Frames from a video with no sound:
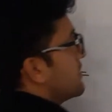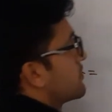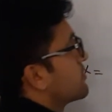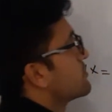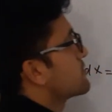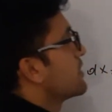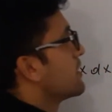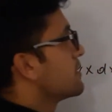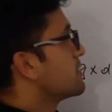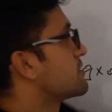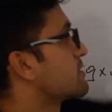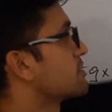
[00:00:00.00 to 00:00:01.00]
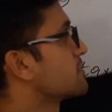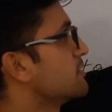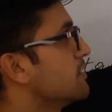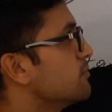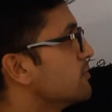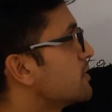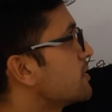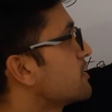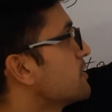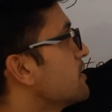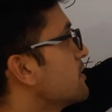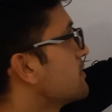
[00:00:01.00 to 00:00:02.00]
because it says number,
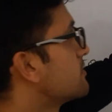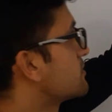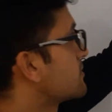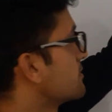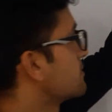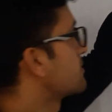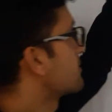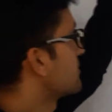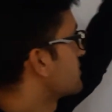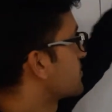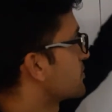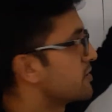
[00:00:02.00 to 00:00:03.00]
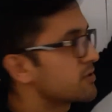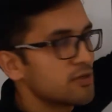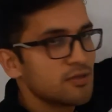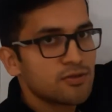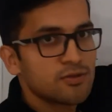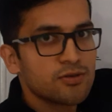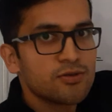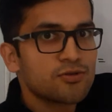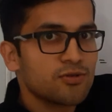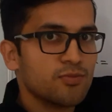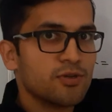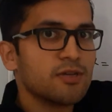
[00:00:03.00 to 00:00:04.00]
it says expression, so it
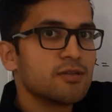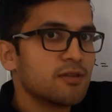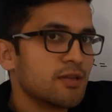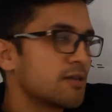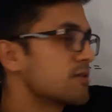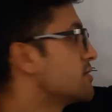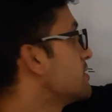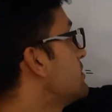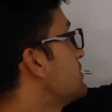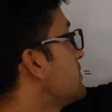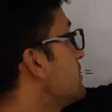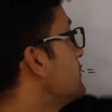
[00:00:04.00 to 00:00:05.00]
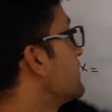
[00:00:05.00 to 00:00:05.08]
should be like dt.